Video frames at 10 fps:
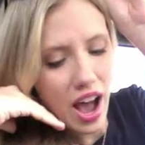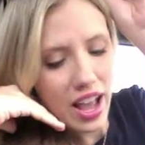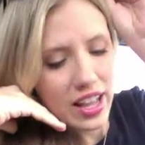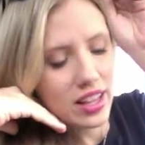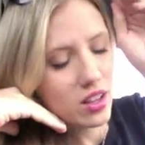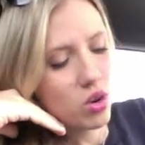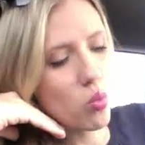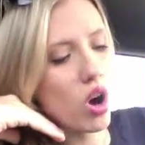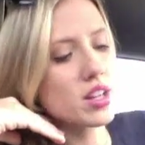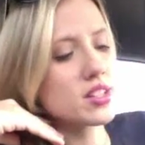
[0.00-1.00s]
I
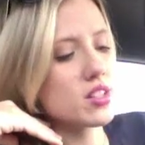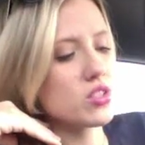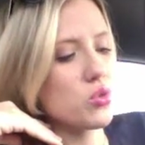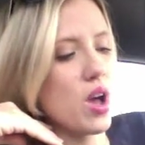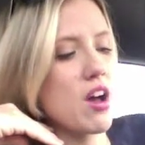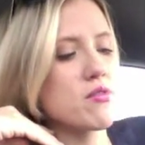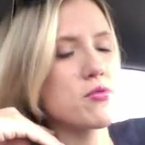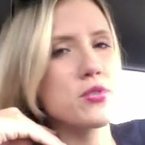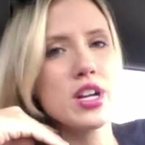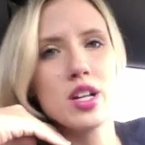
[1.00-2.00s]
want to have the
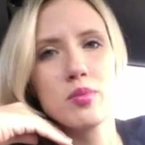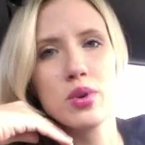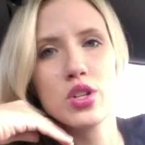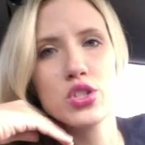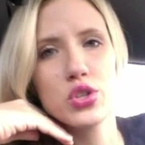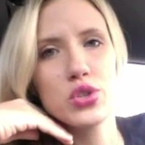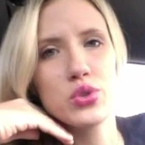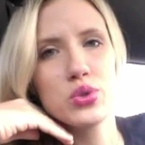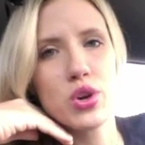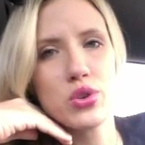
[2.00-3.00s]
freedom to
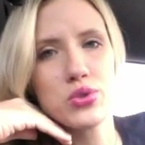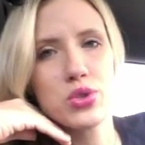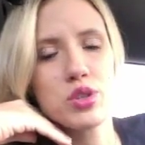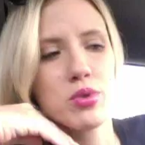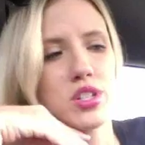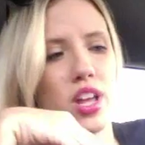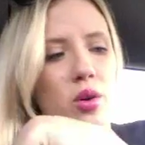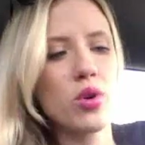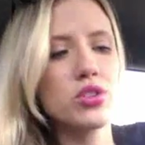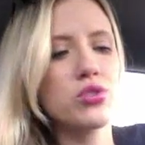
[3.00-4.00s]
use all sorts of books. I
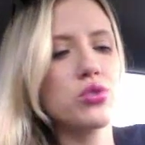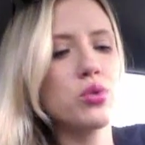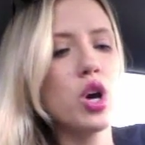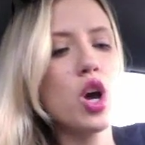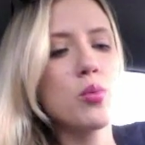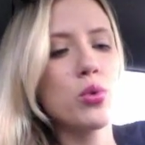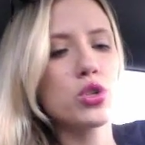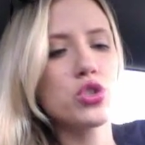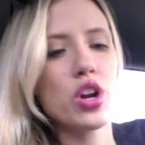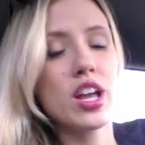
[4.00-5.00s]
want to
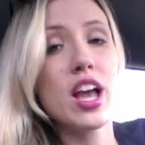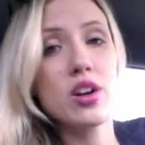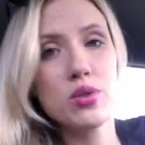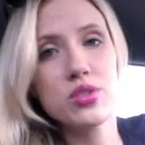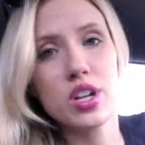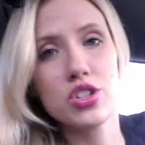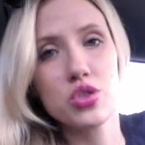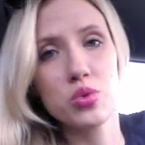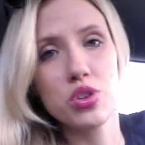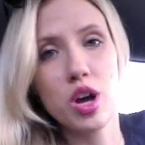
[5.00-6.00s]
portray
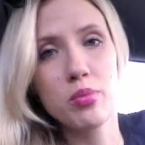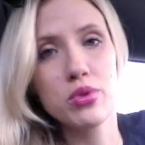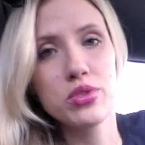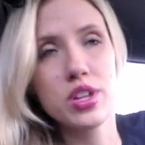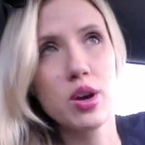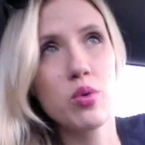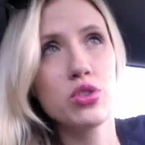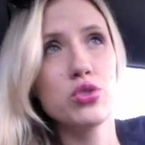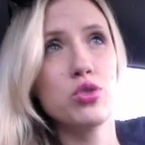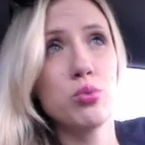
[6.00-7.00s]
heterosexual couples. I want
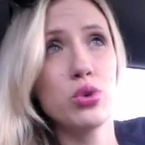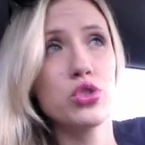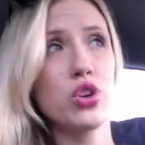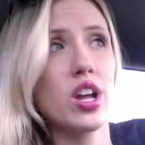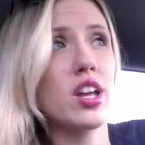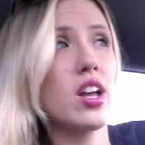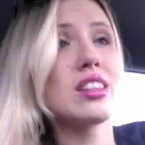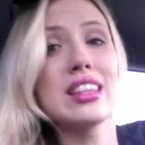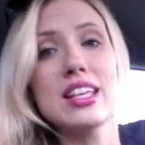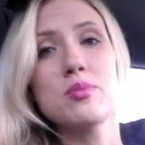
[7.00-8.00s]
to portray
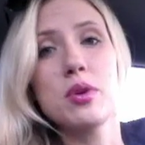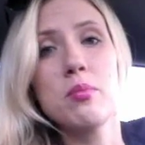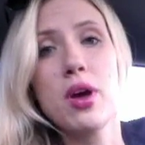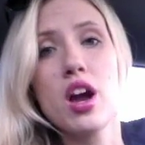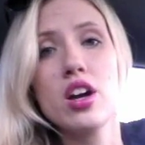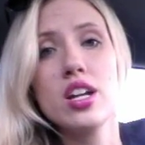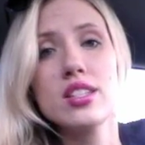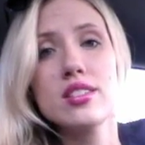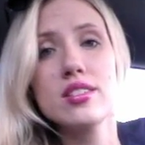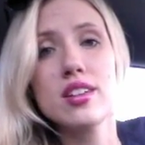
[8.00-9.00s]
lesbian
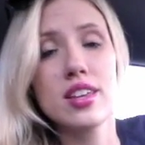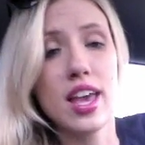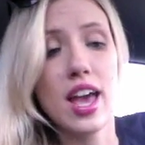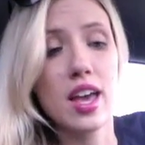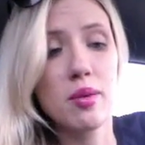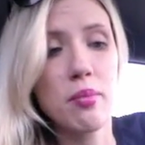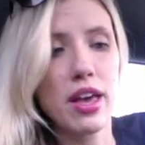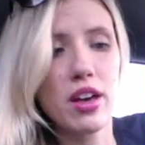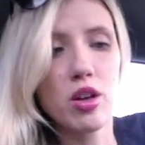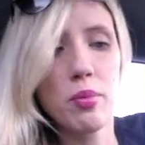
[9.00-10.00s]
parents, gay
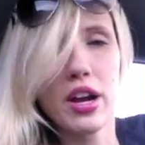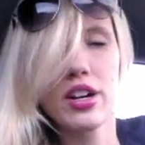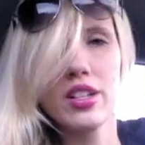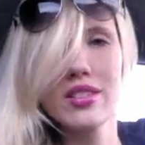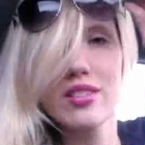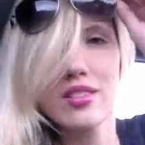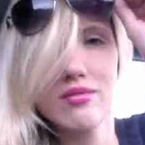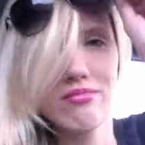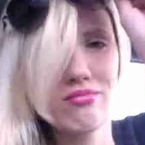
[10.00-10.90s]
male parents.